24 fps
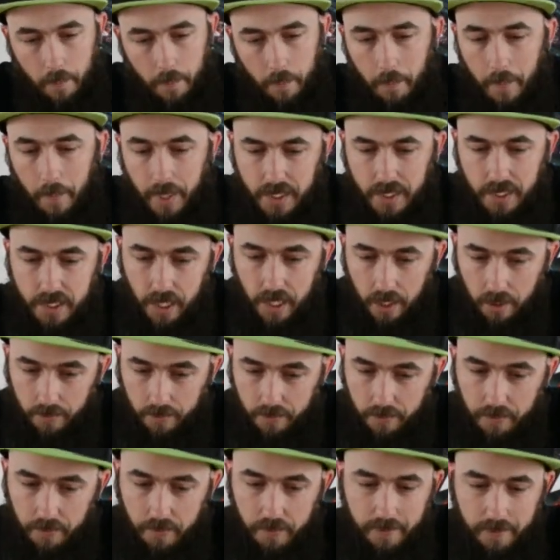
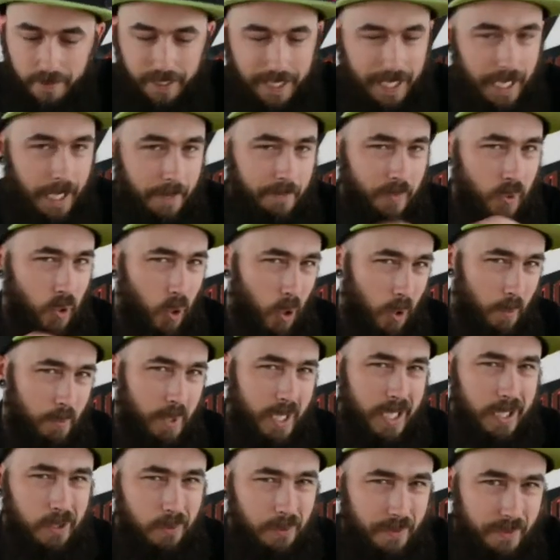Myself, I'm not a
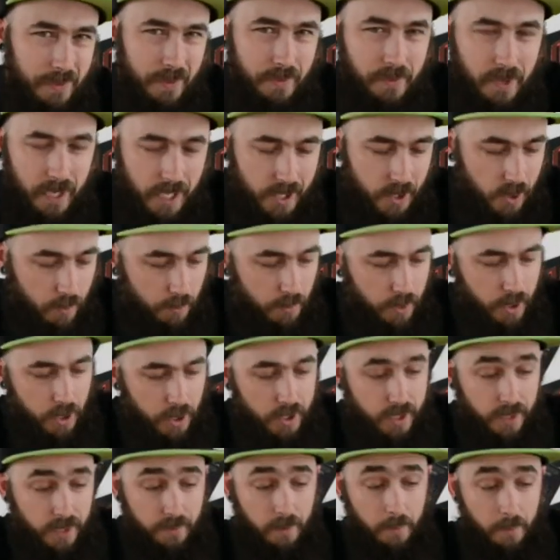big lover of Heisenbergs,
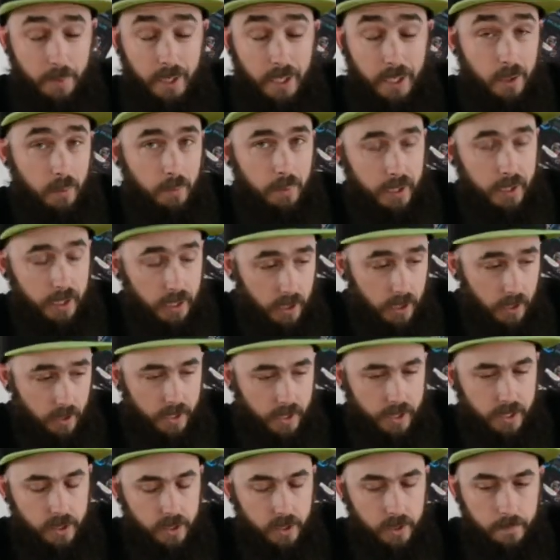if I'm being completely
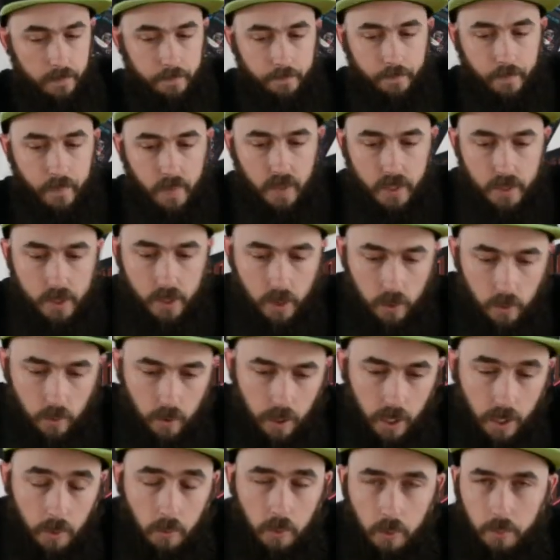honest. So
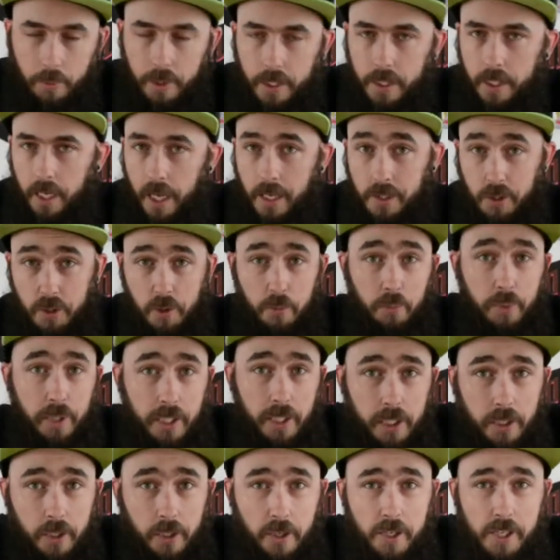I will be as
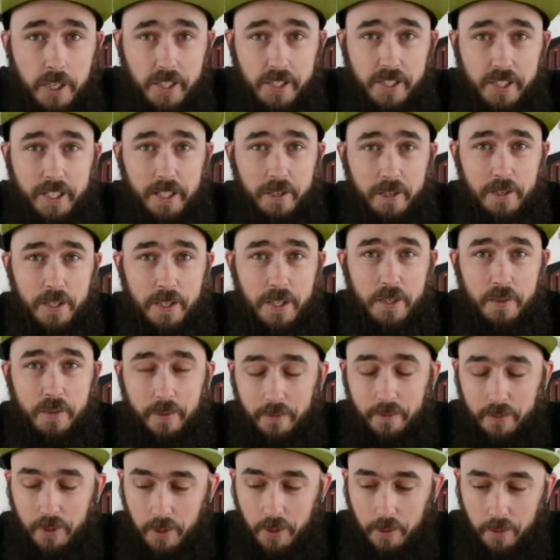completely honest in this
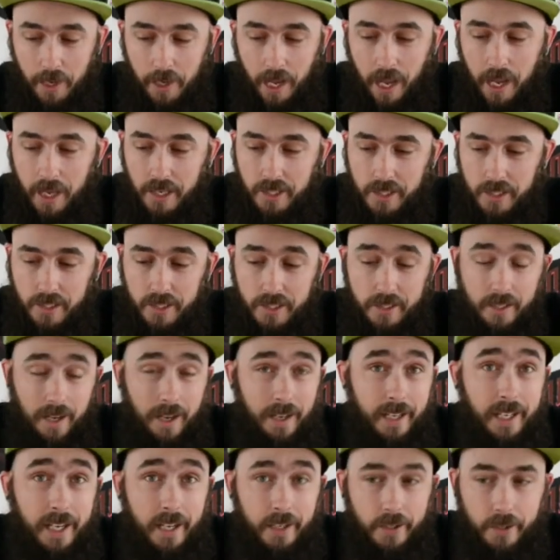review as
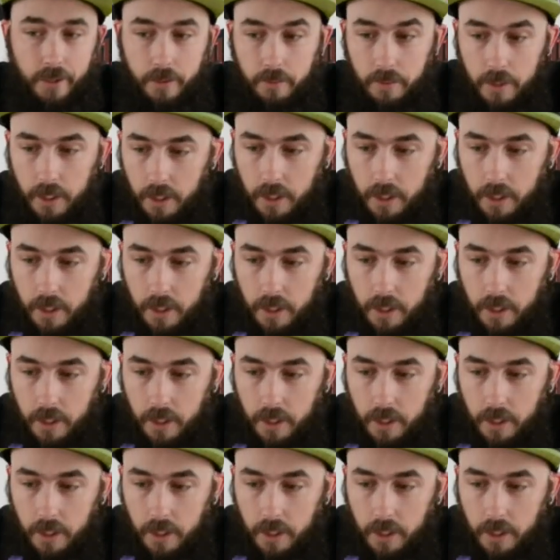I can do.